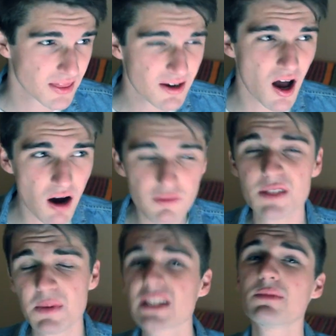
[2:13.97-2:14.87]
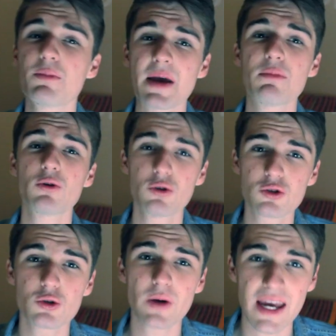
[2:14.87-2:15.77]
There are respectable people who
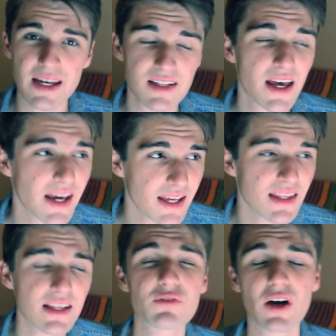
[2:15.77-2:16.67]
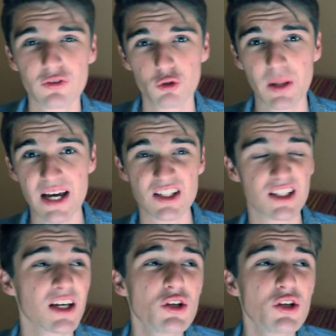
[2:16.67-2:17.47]
do eat in these fast food places.